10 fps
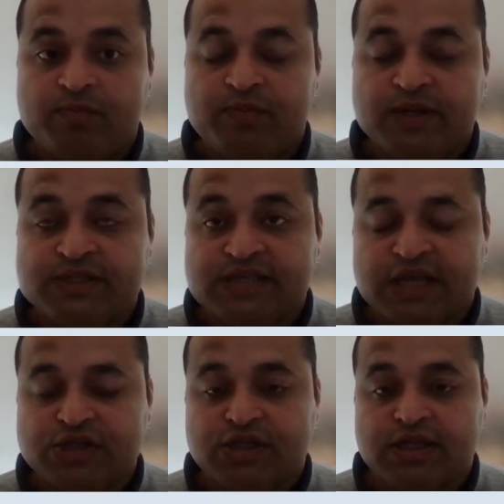but
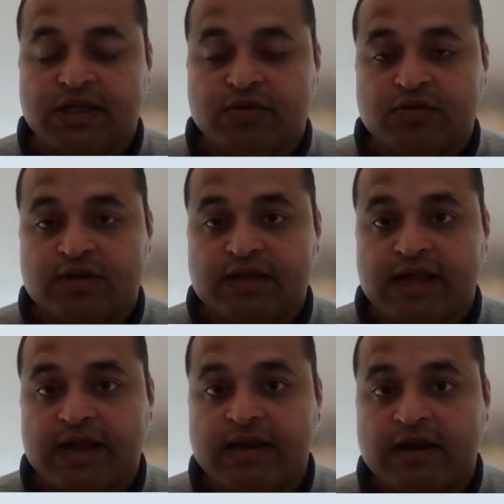essentially you
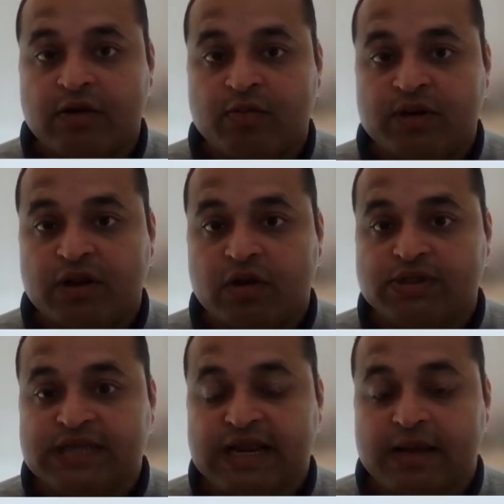create an OpenClaw
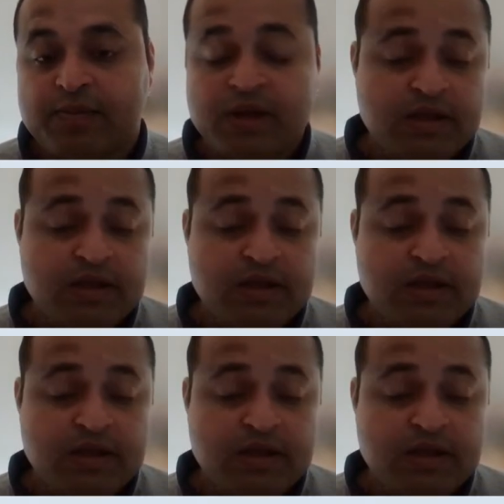setup